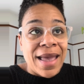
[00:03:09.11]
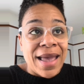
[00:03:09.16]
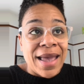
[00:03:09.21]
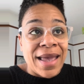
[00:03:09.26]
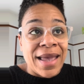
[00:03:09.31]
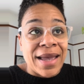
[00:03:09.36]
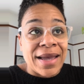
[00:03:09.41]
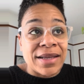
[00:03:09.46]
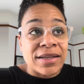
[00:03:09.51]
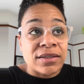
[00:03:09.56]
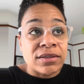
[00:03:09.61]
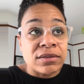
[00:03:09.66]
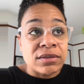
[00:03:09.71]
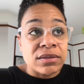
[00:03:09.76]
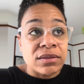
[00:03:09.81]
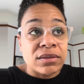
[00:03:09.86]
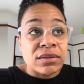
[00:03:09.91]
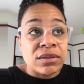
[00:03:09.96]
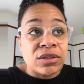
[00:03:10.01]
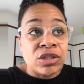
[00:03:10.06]
And
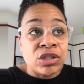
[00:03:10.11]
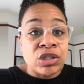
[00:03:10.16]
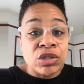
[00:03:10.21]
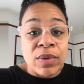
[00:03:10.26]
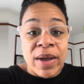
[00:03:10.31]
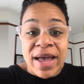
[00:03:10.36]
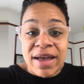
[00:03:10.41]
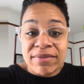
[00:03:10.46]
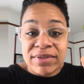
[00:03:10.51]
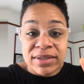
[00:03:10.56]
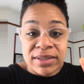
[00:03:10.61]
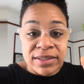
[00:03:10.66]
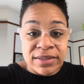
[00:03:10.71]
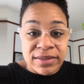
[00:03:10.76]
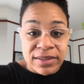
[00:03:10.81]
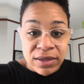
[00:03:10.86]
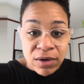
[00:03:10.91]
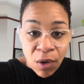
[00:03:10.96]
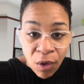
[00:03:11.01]
you haven't listed